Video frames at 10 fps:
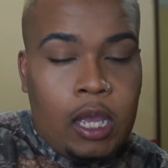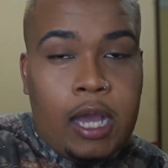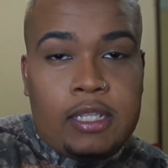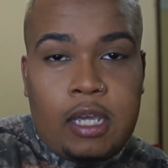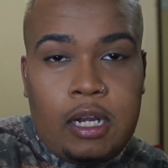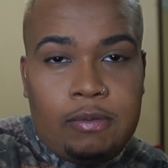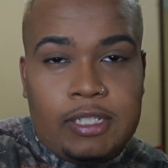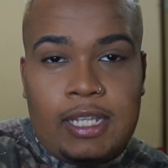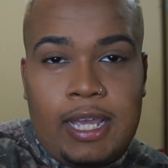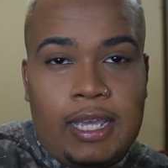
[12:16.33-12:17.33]
I thought I was
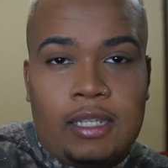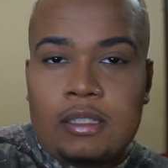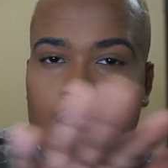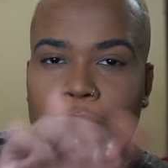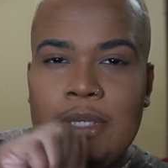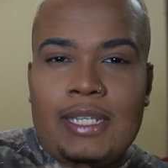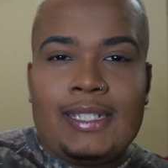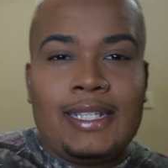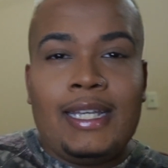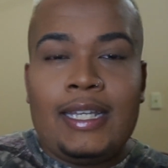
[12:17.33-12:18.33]
like the bee's
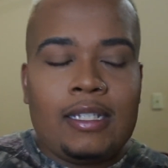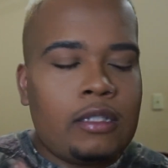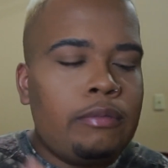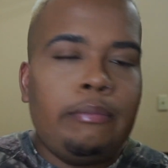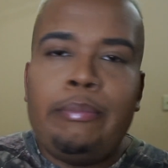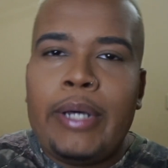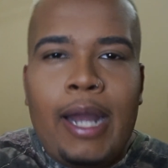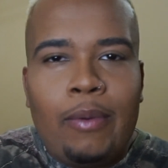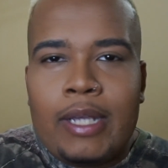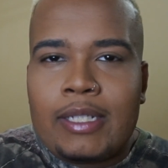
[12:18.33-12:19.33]
knees, but I
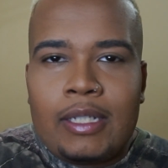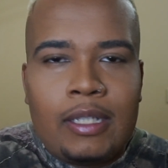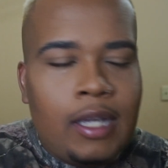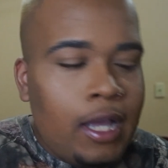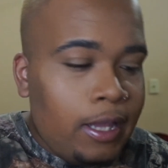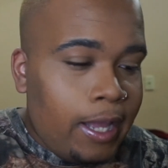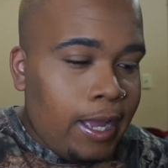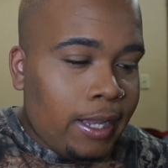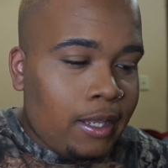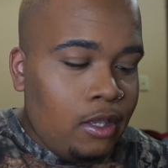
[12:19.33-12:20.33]
wasn't.
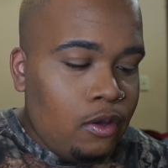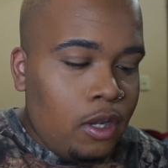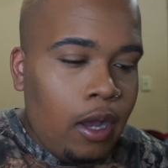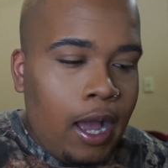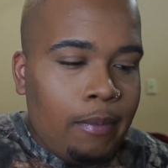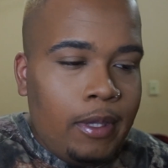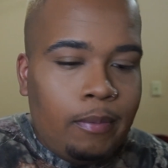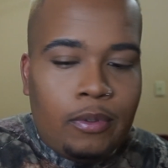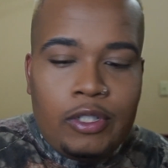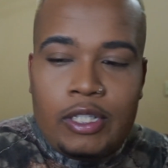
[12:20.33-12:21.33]
Like, you know how
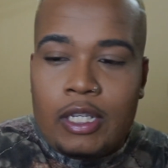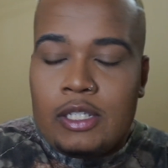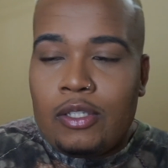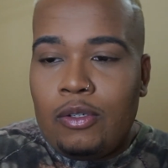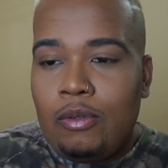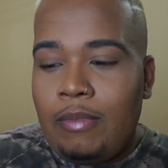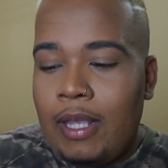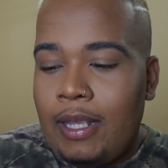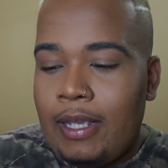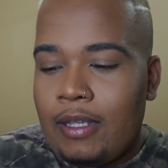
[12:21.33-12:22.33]
people just assume that
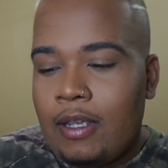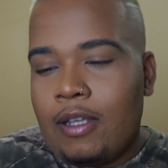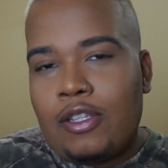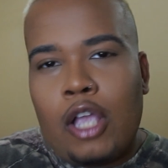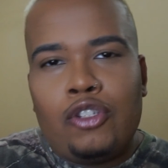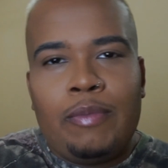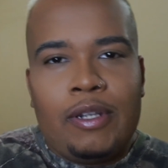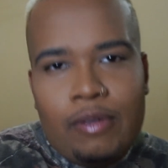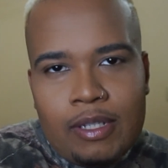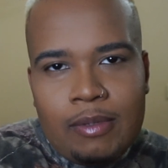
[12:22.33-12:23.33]
like, cause you've been
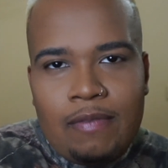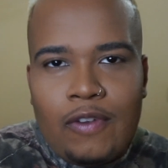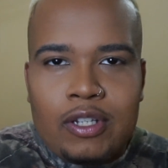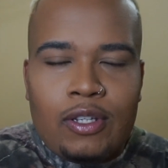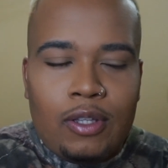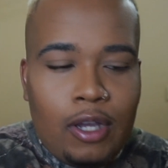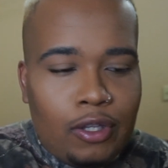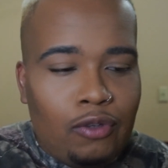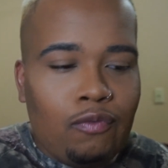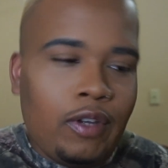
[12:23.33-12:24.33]
doing something for so long,
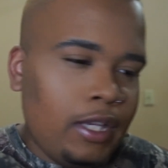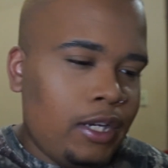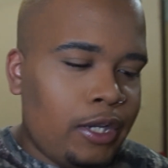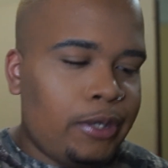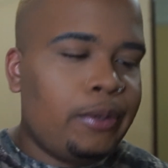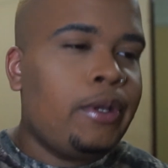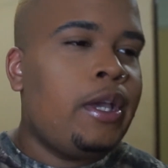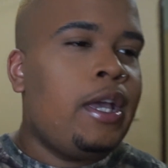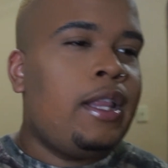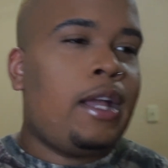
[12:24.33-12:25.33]
you really know
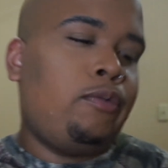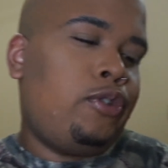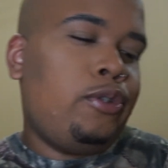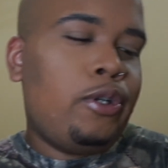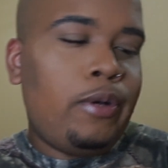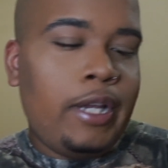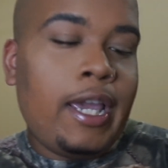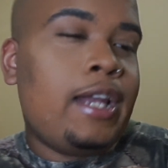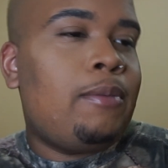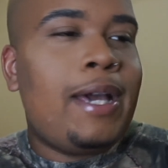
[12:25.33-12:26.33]
like what you're doing and
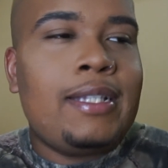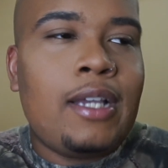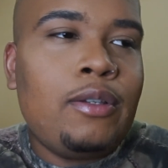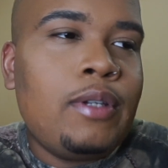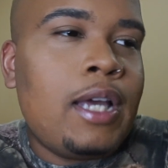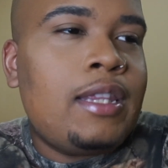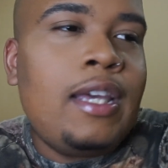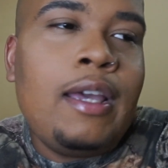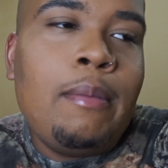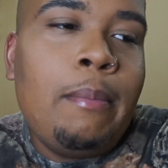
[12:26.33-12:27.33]
can't nobody tell you nothing.